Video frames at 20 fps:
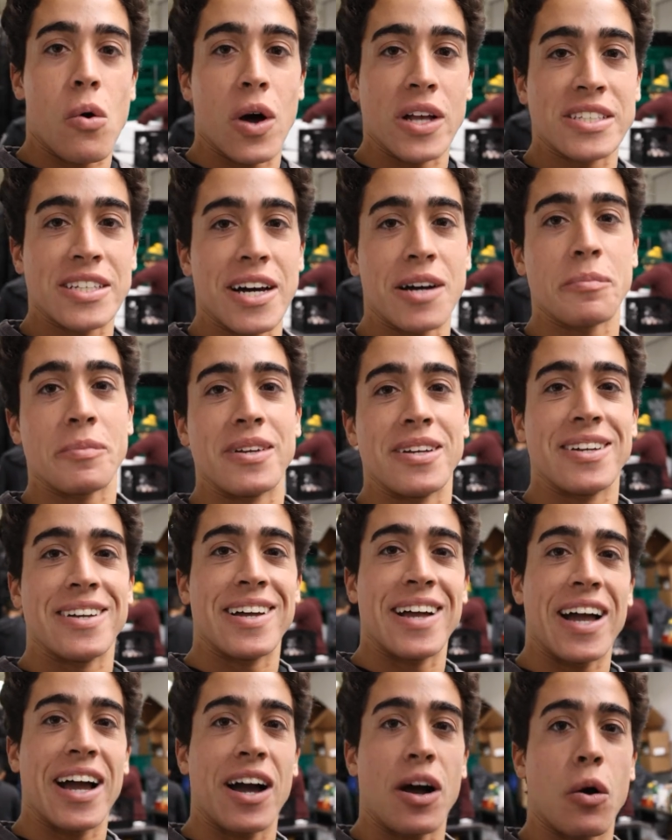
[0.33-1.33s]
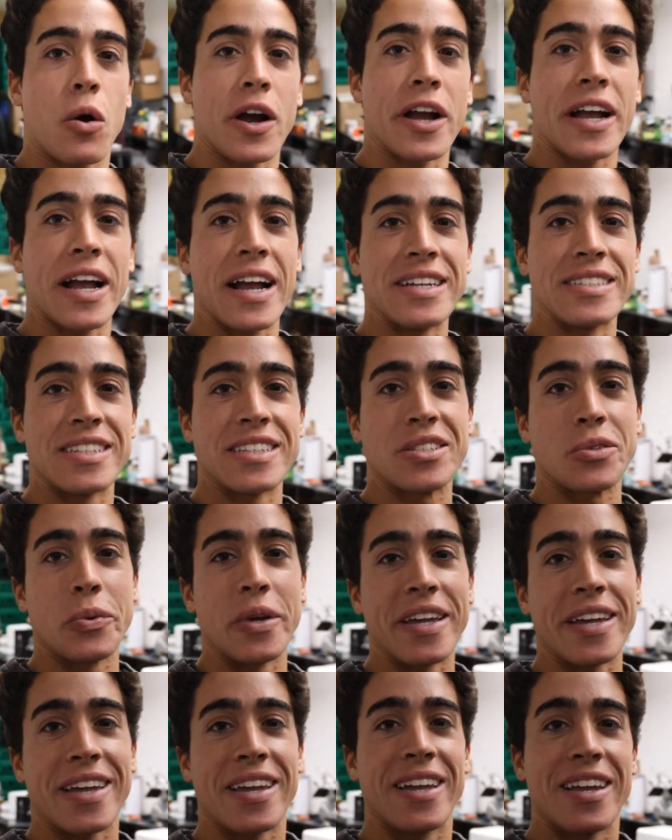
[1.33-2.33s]
What's up? How are you guys this
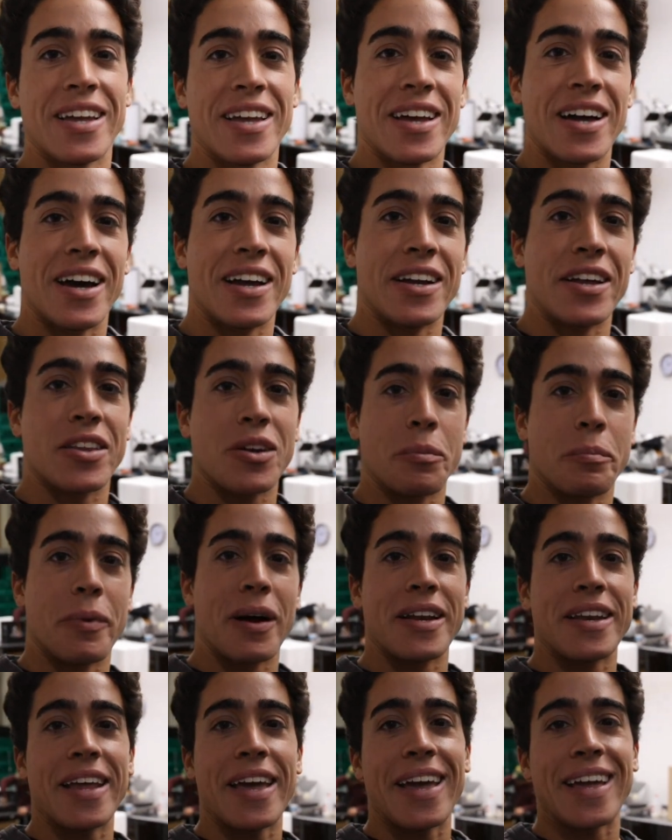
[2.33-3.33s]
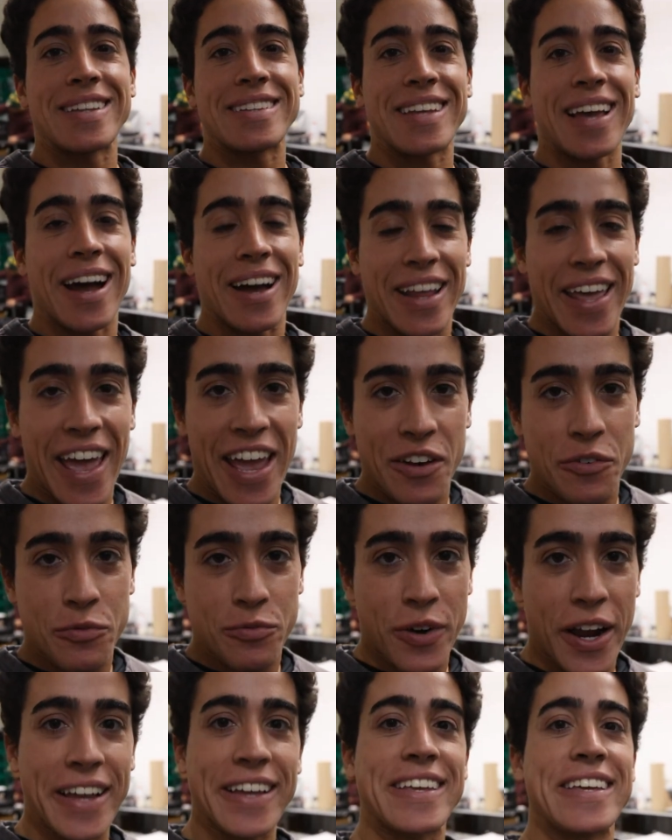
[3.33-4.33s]
week? Another Monday down at
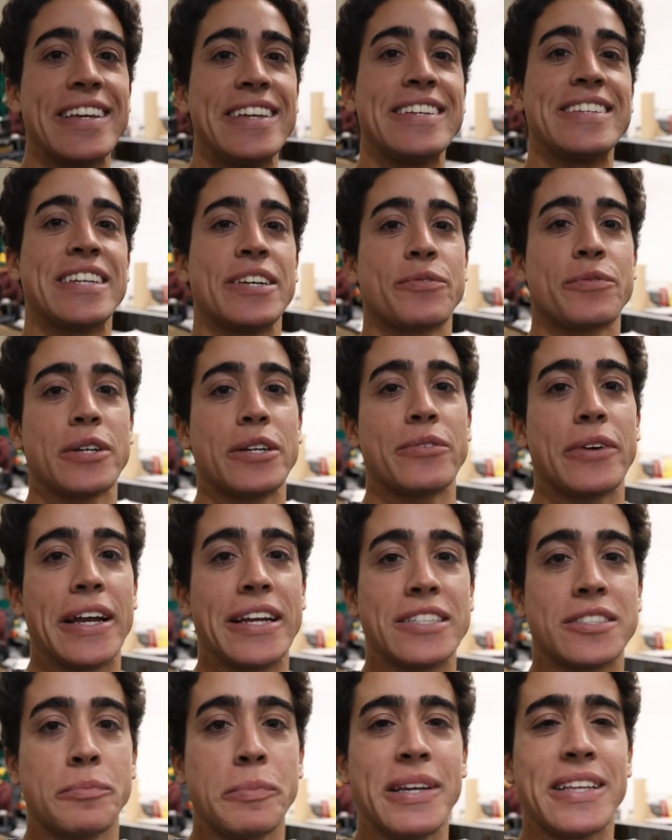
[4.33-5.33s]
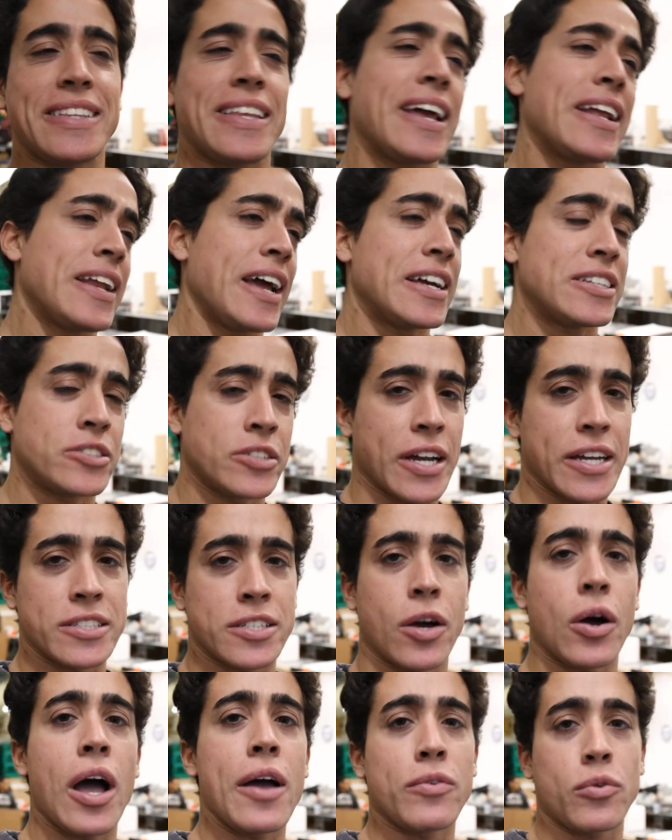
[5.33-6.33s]
Frankie's Free Range Meat. And as you
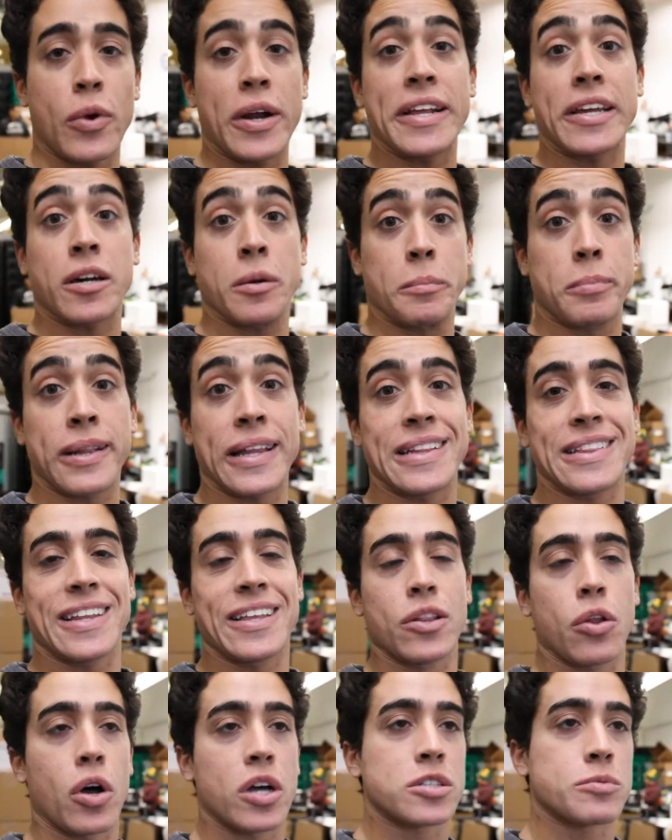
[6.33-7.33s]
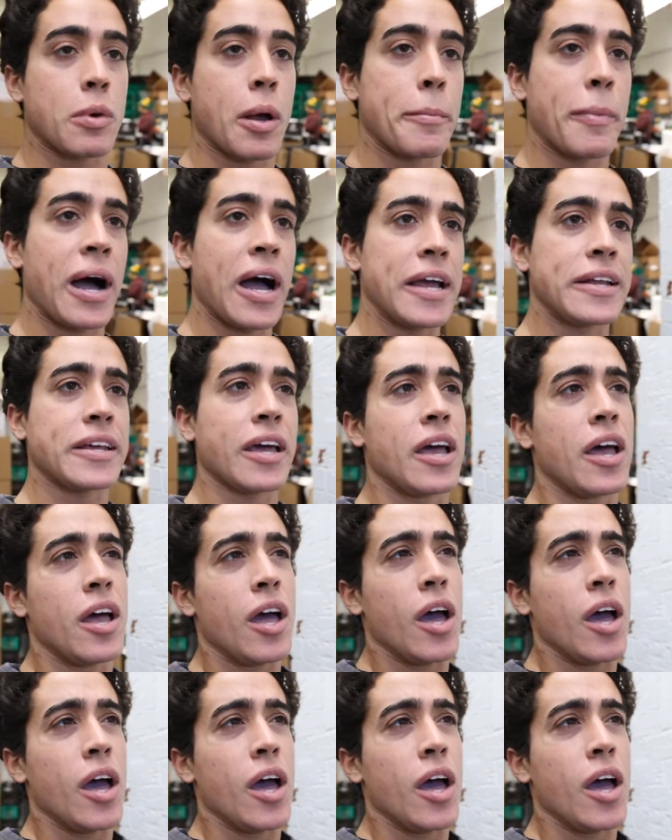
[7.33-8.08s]
guys know, I've already completely lost my mind.